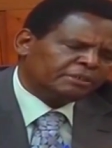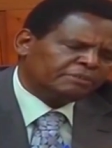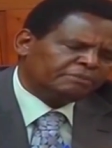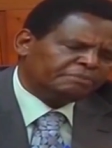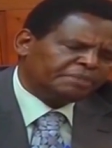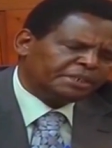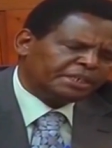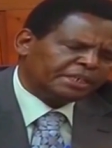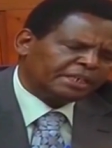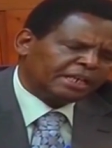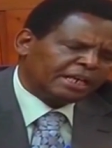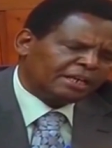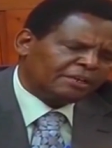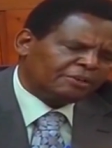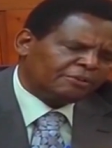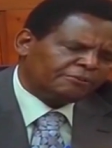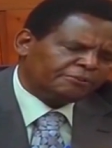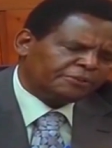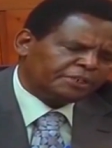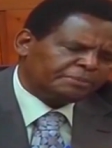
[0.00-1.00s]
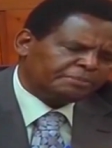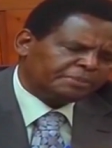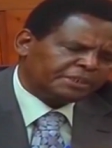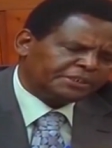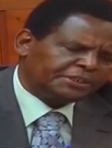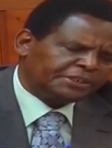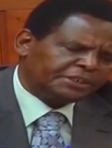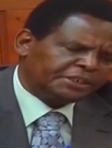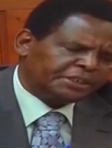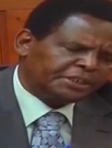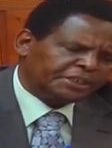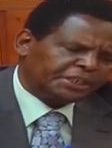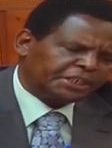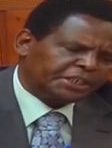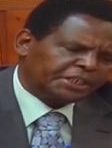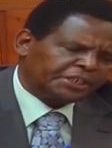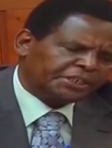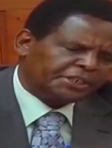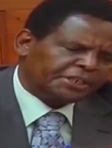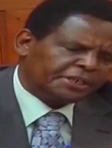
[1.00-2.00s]
of being unlawfully present in
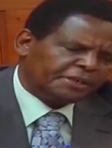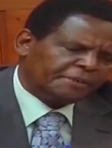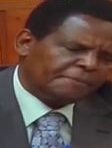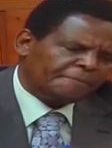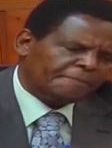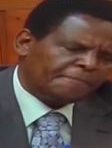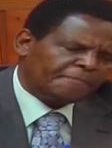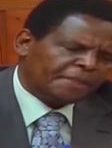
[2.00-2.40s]
Kenya